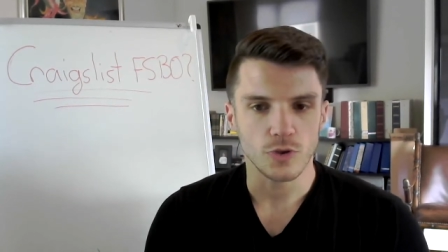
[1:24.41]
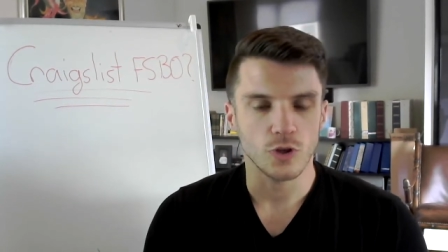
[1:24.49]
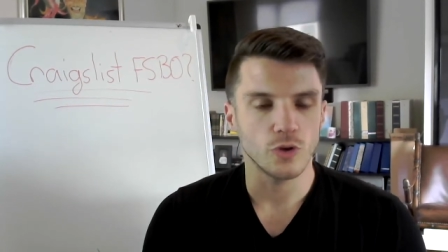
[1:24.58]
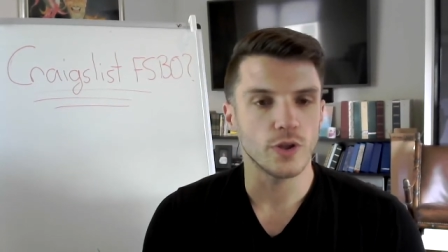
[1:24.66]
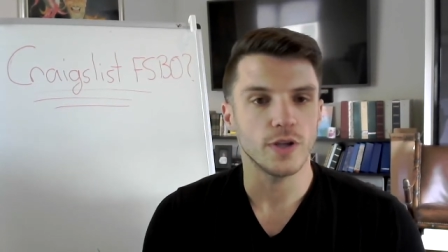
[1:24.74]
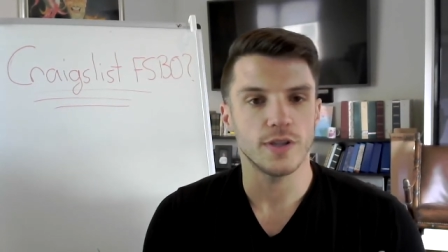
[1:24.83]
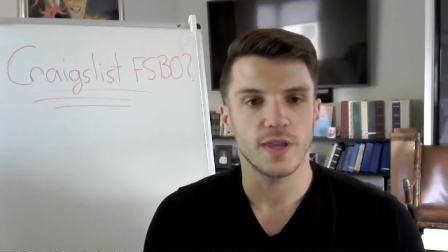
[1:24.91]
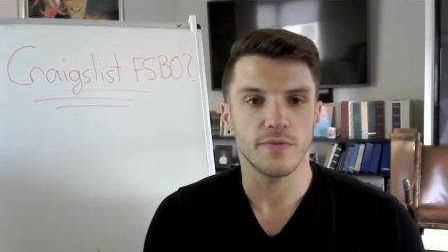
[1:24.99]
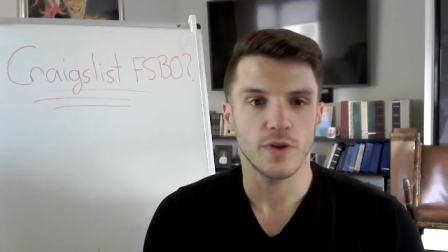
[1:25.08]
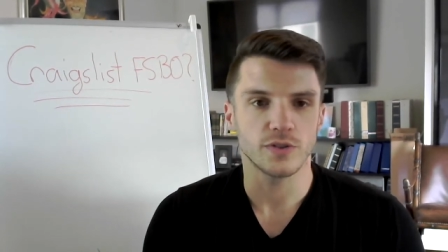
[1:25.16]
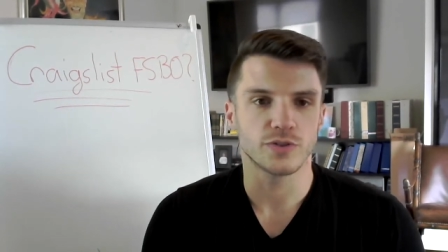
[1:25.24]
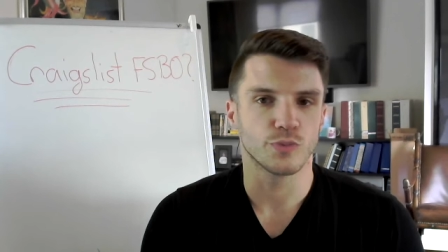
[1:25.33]
You know, they they've
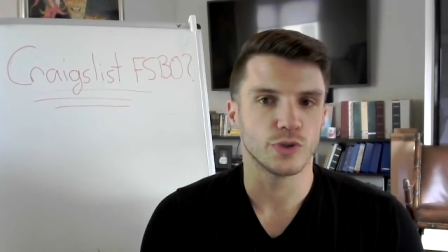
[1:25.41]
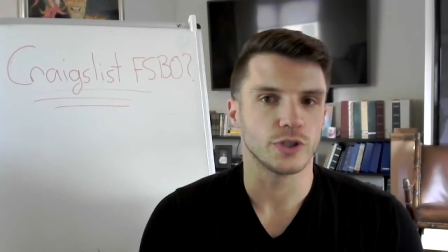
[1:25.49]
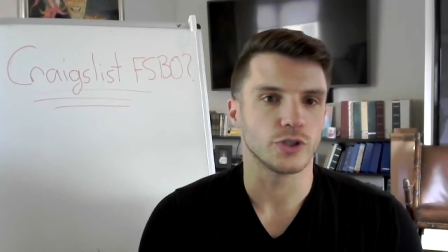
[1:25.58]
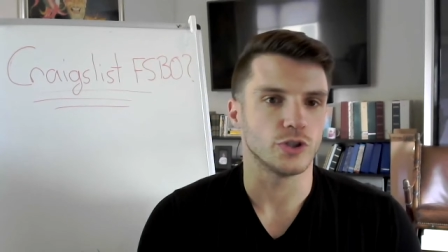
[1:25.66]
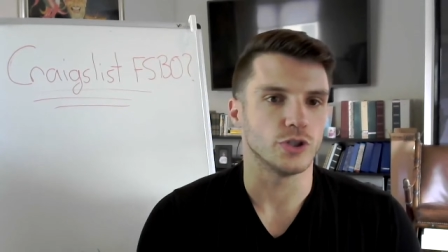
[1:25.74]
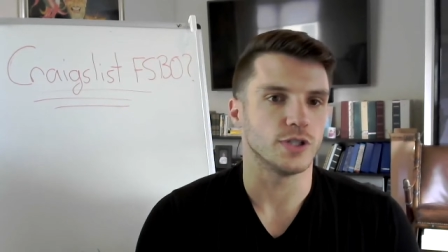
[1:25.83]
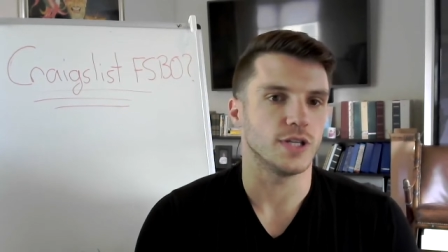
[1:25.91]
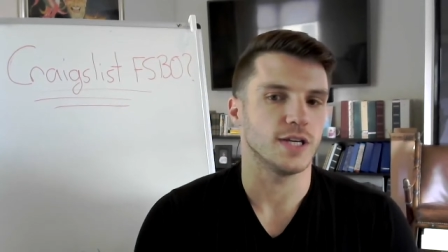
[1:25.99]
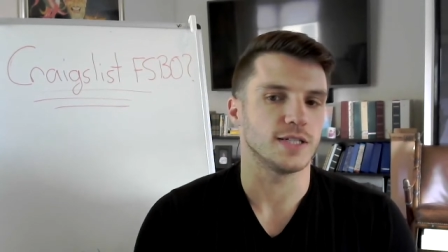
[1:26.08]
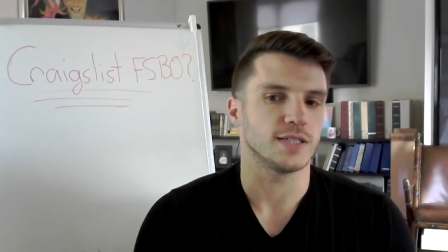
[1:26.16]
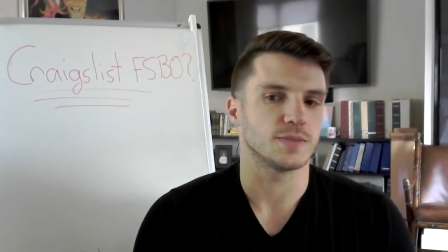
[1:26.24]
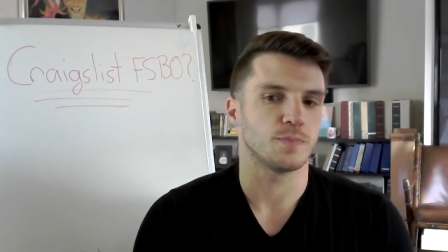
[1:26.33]
done some really good things,